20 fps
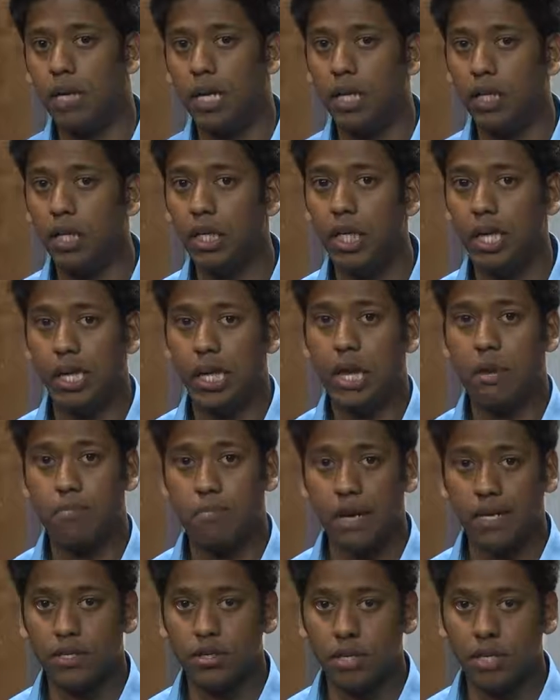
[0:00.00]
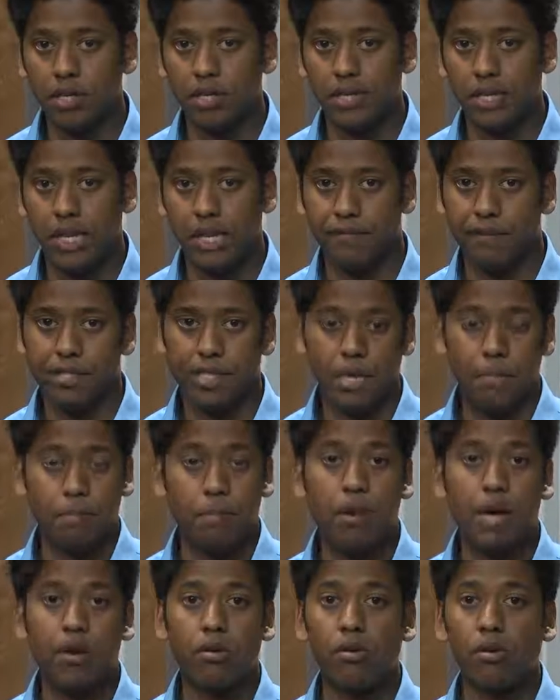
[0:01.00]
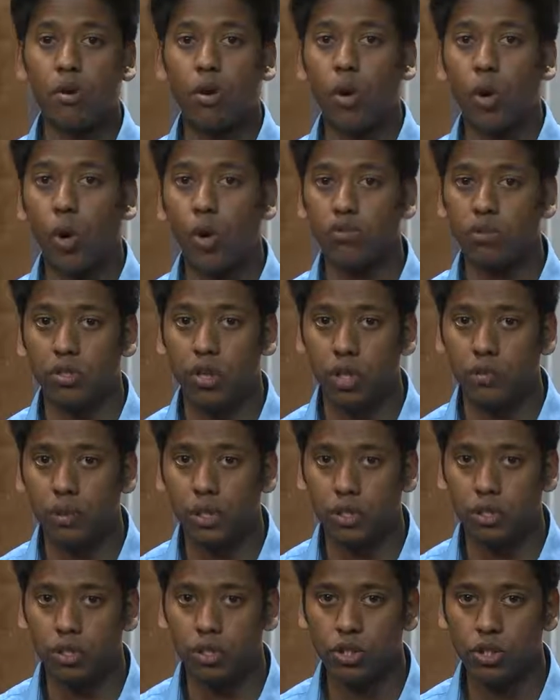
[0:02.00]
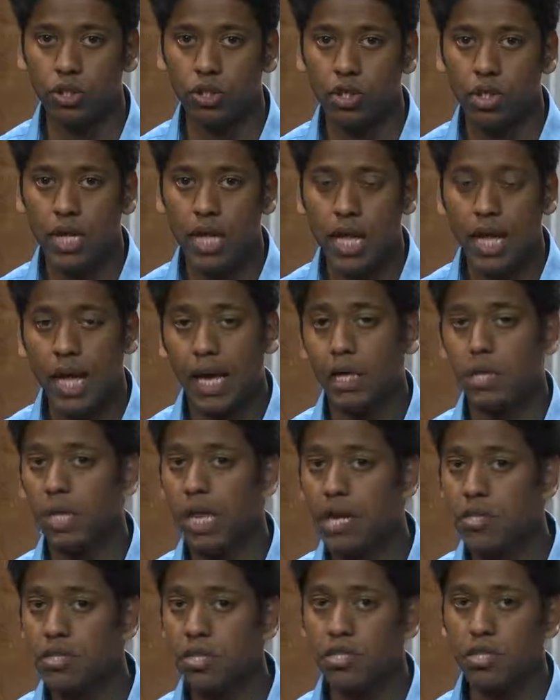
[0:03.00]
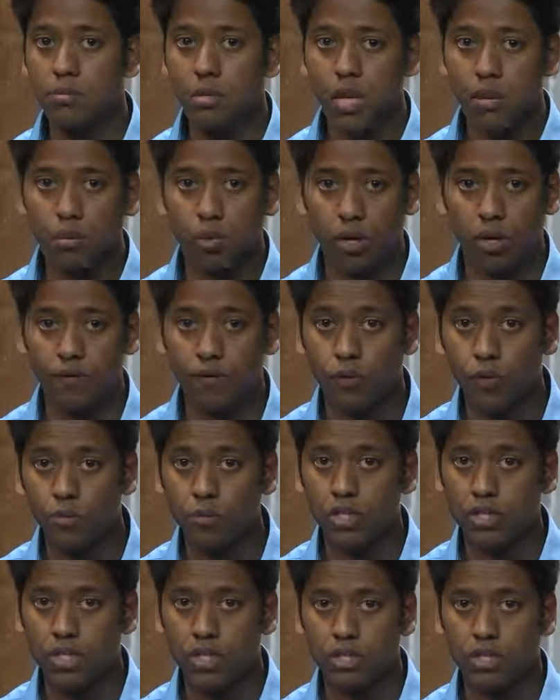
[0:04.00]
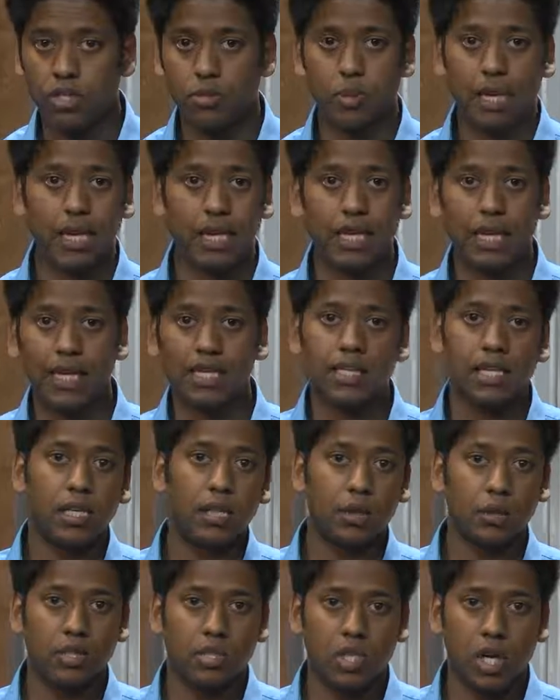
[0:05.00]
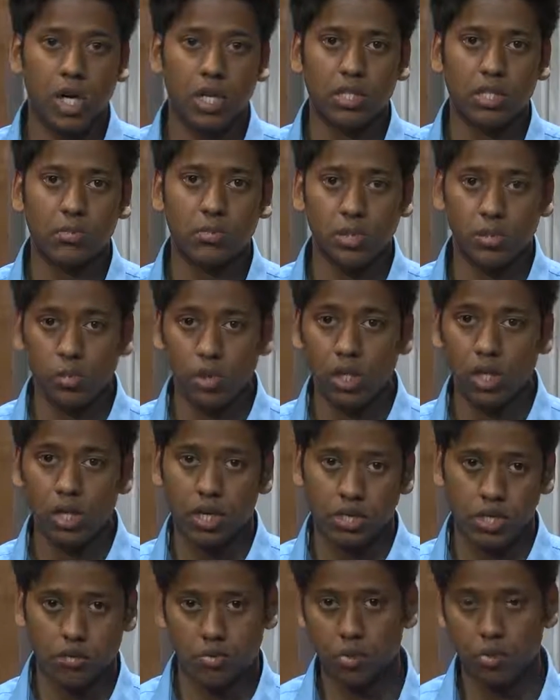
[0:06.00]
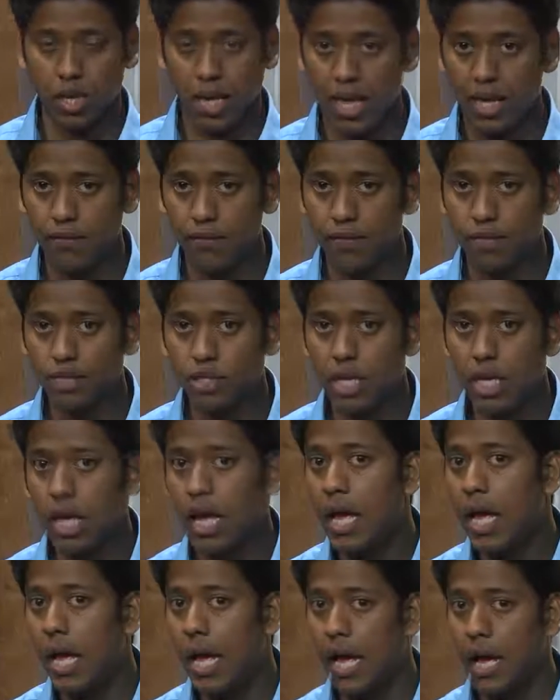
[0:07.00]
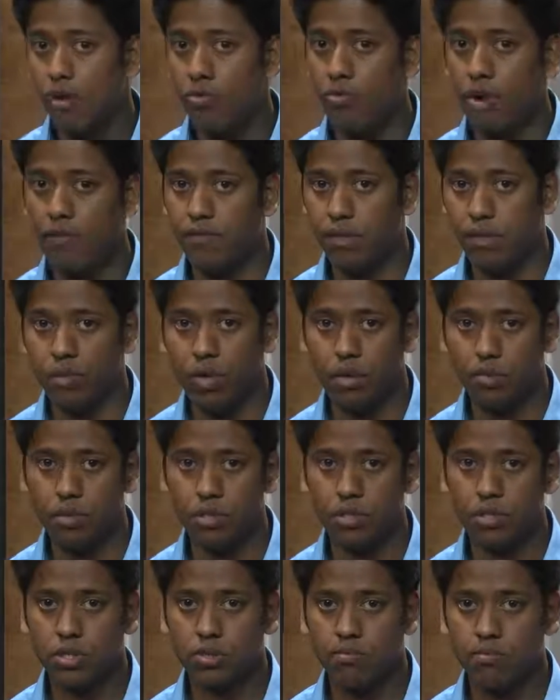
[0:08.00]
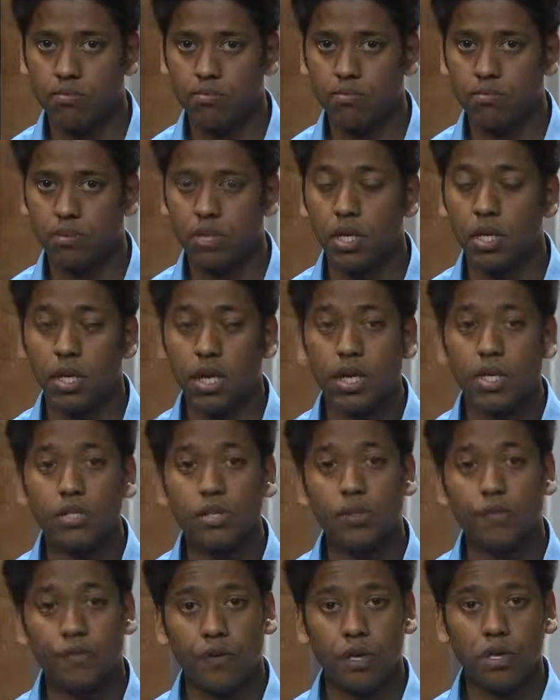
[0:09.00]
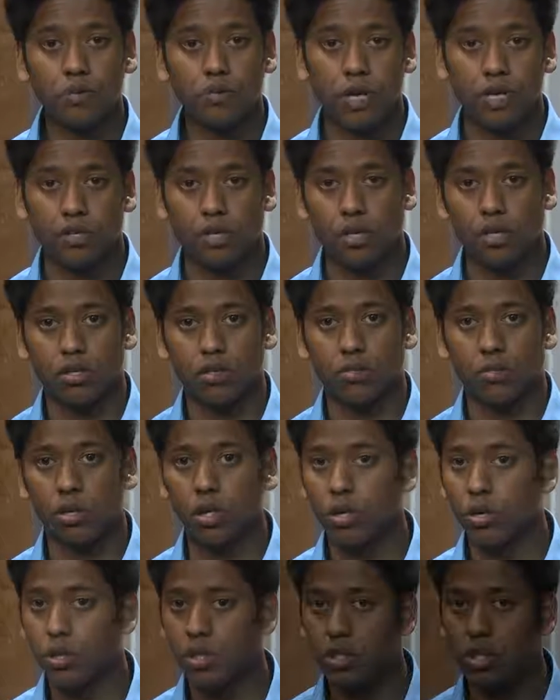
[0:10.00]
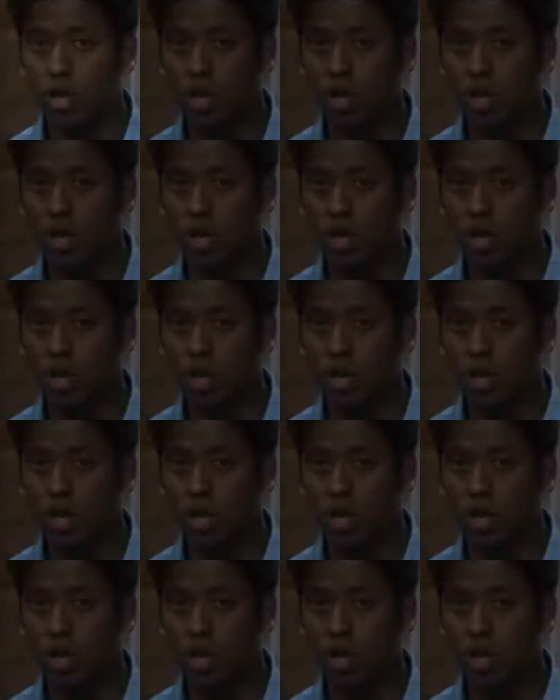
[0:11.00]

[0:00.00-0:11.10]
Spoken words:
by looking at metrics that give us a better overall picture and allows us to make more informed decisions by connecting those dots between customer behaviors and revenue numbers. So the first metric we're going to